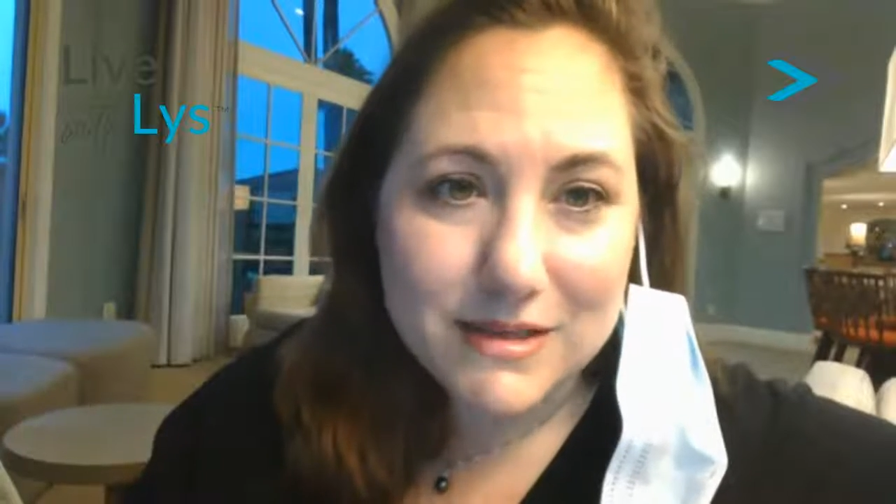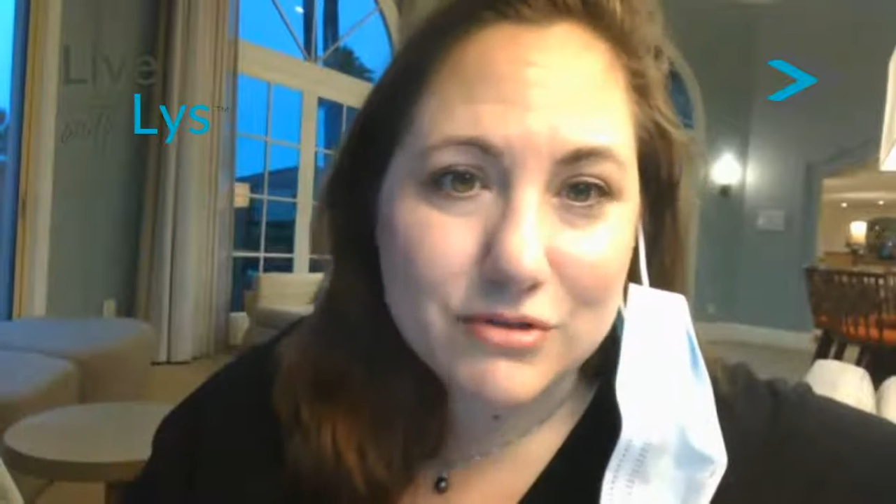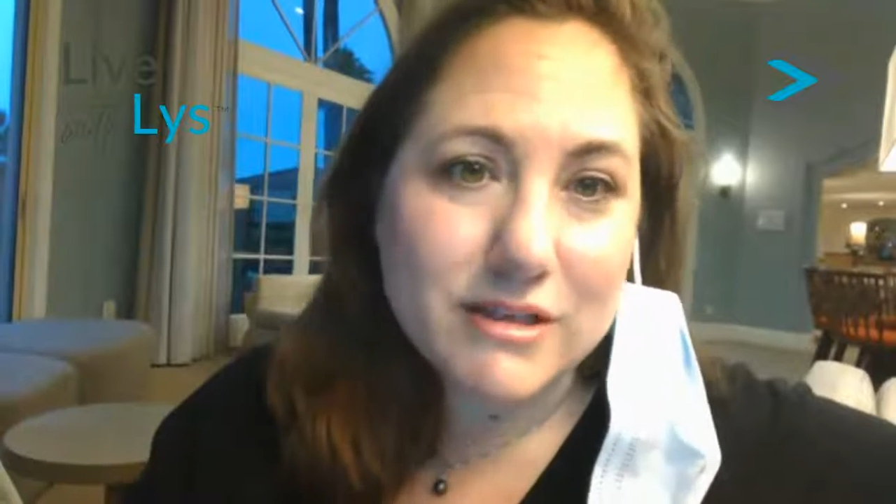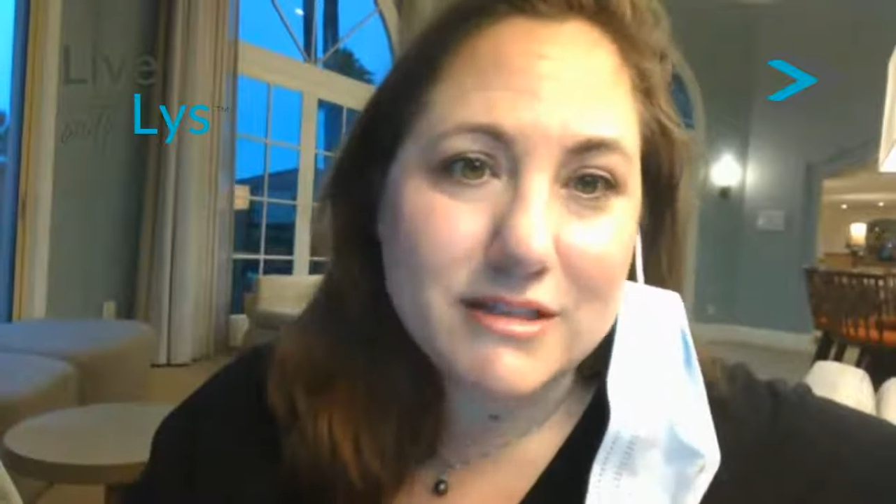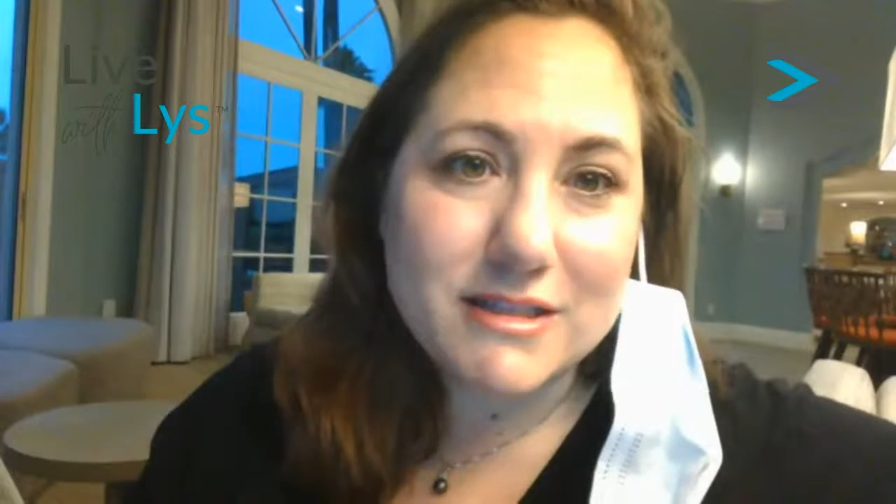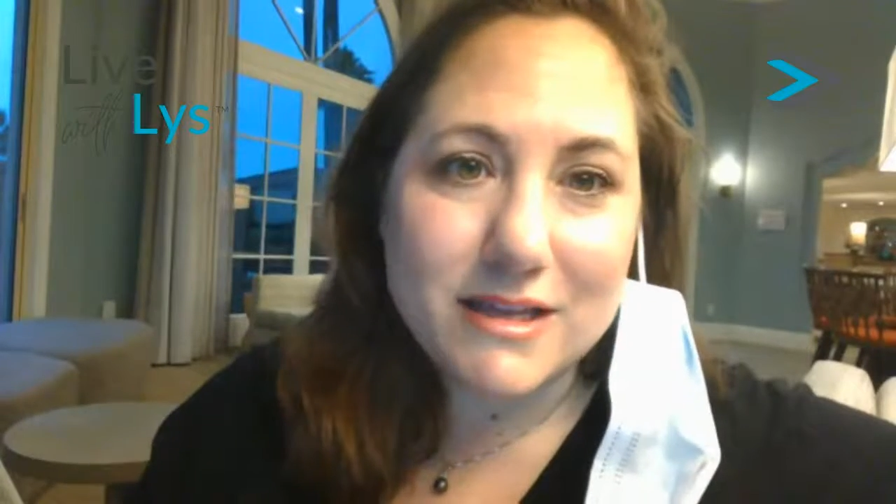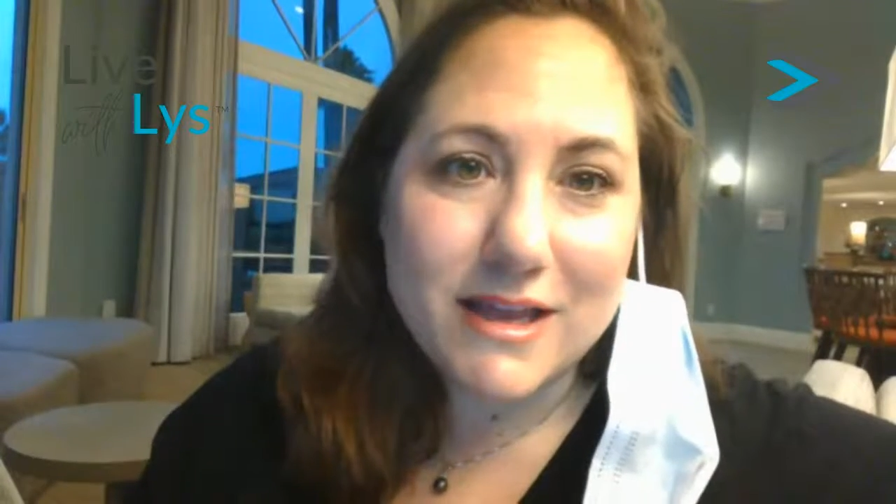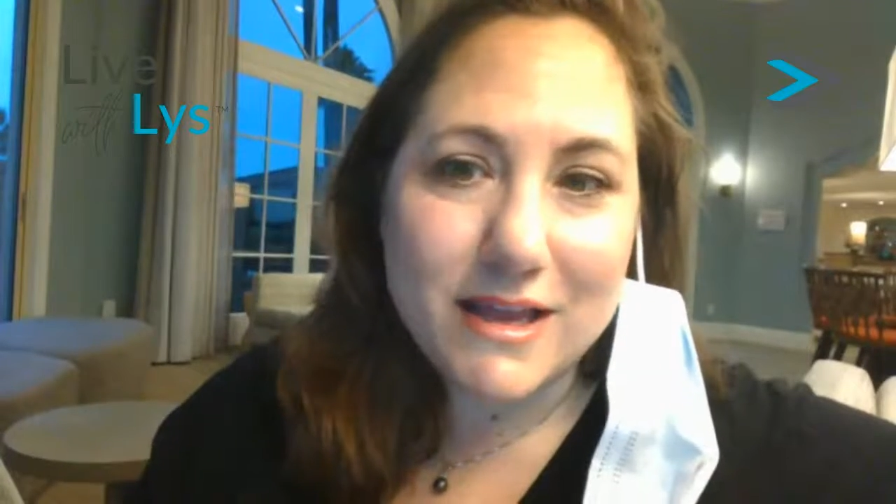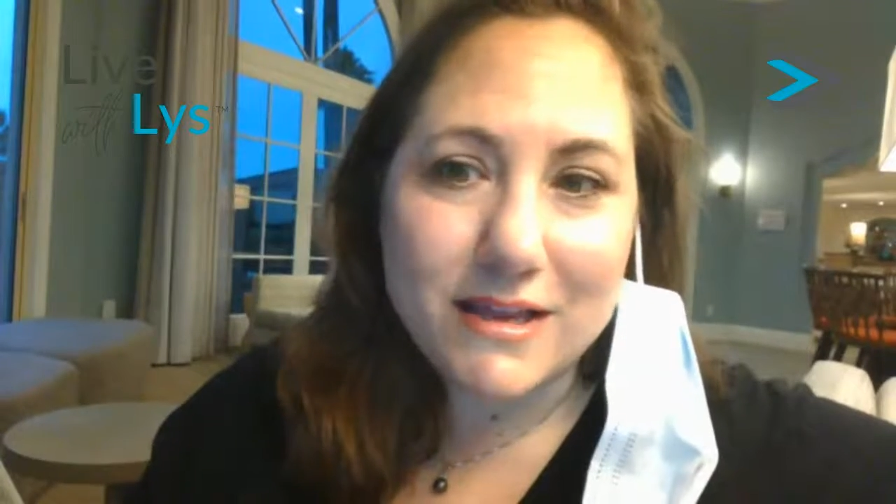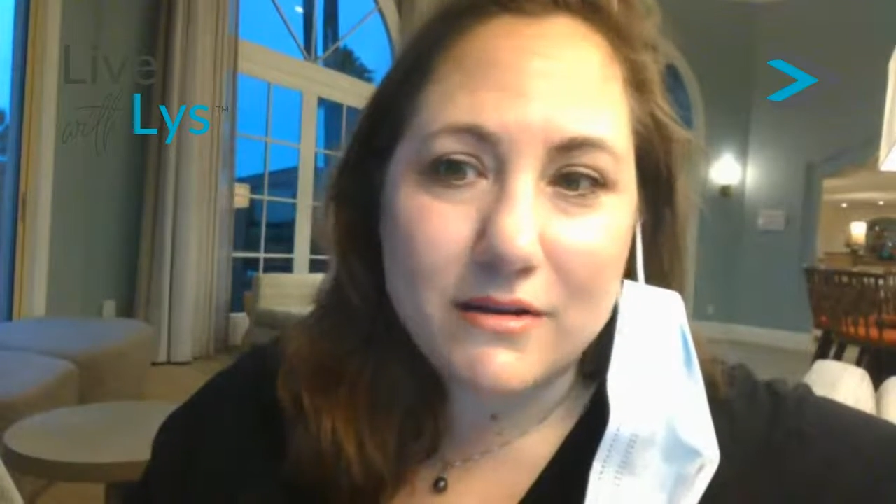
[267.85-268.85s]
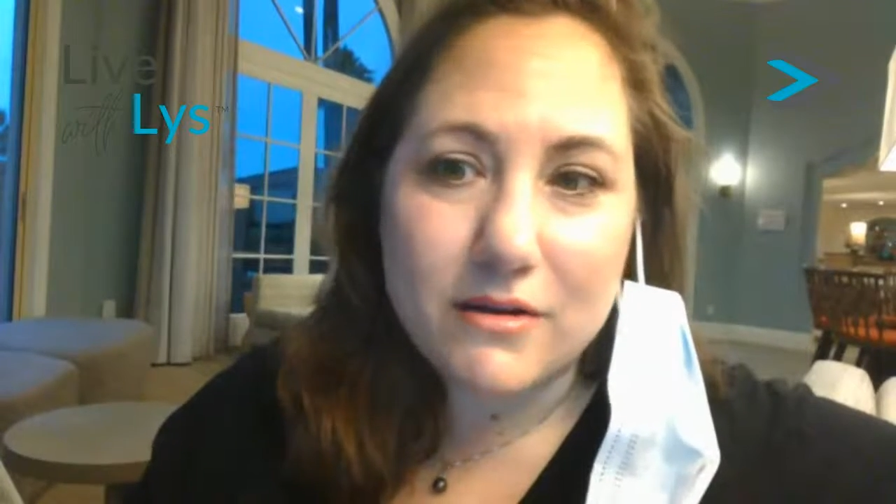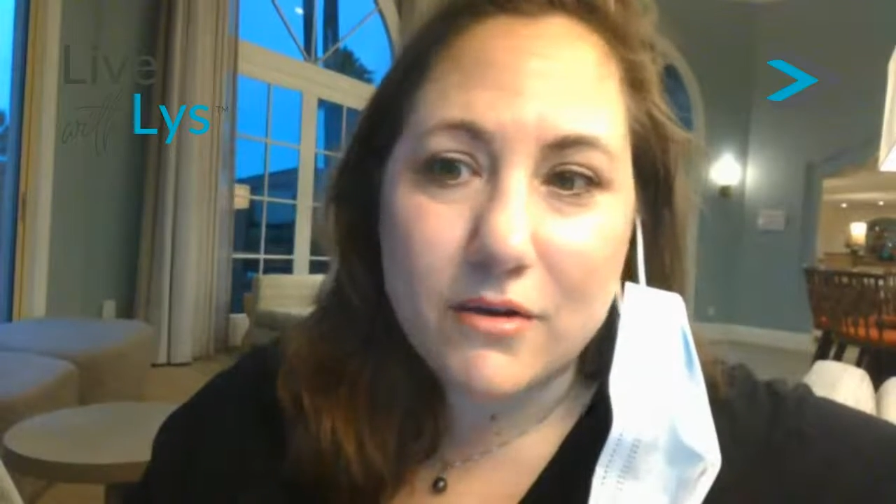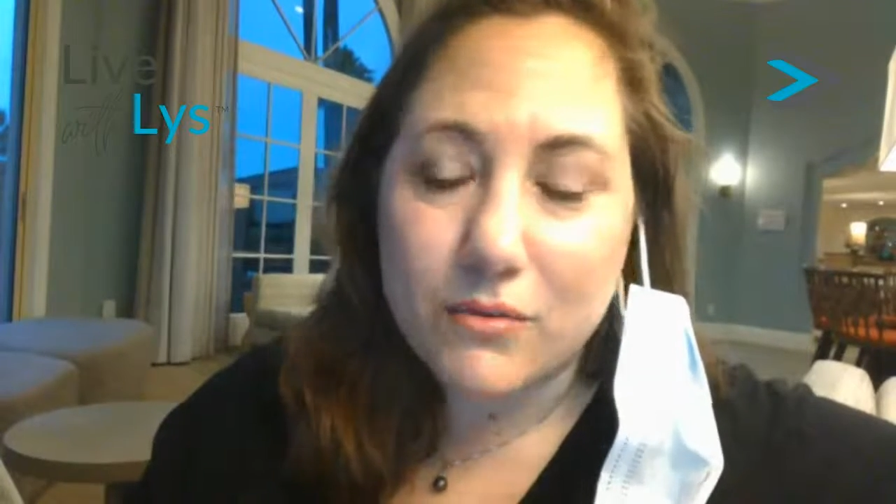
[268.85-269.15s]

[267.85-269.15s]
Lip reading: interested in